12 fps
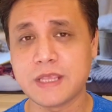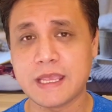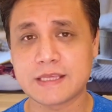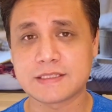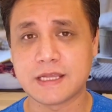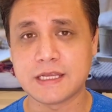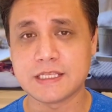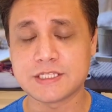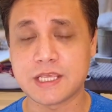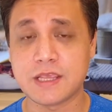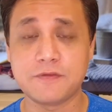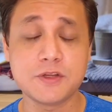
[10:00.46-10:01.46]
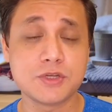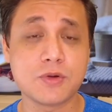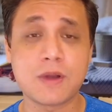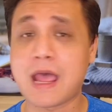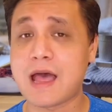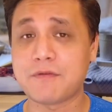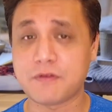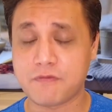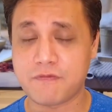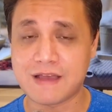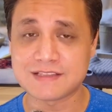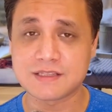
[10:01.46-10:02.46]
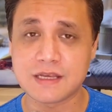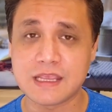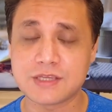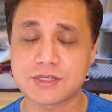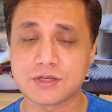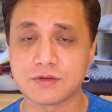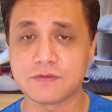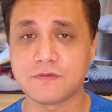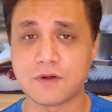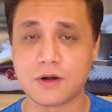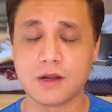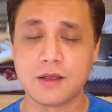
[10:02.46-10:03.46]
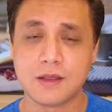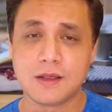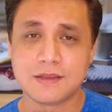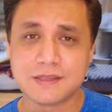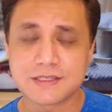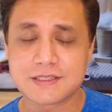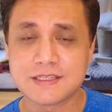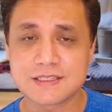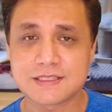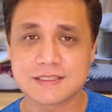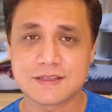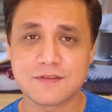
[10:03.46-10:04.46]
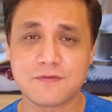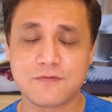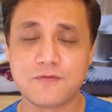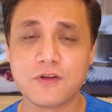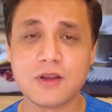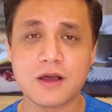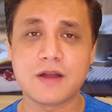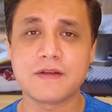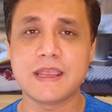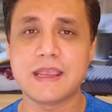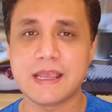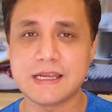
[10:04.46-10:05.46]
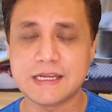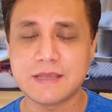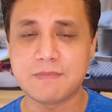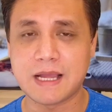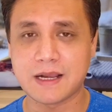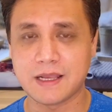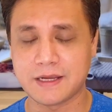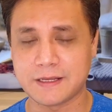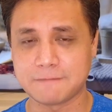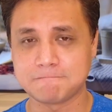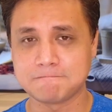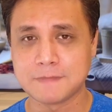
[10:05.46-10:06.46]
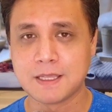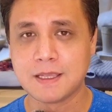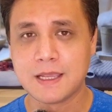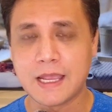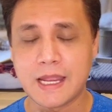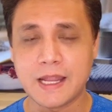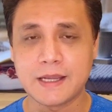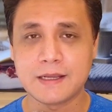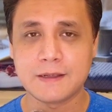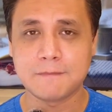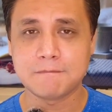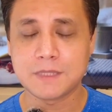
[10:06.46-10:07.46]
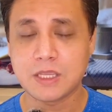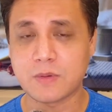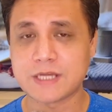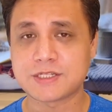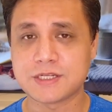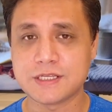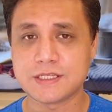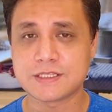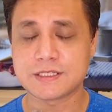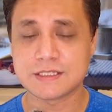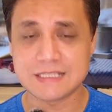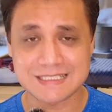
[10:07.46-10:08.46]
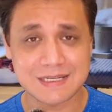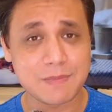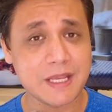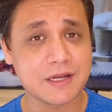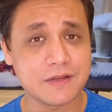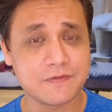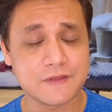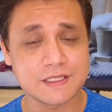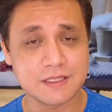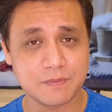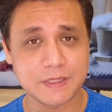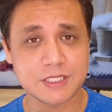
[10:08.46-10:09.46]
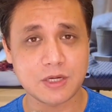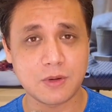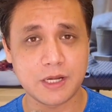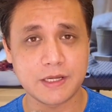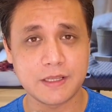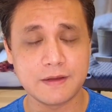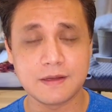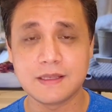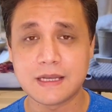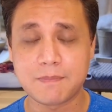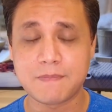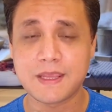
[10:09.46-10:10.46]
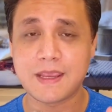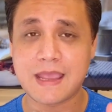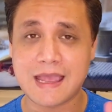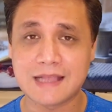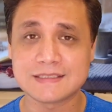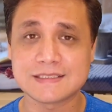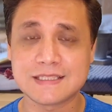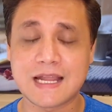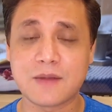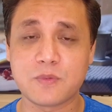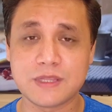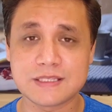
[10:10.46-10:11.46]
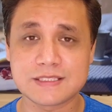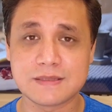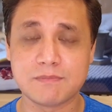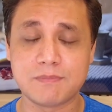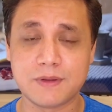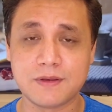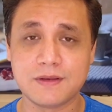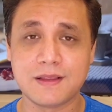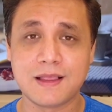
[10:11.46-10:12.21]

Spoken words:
X90J, if you don't have a fascination for this full array LED backlighting, and the question is, does it make a difference in the picture quality? Let me answer that with a simple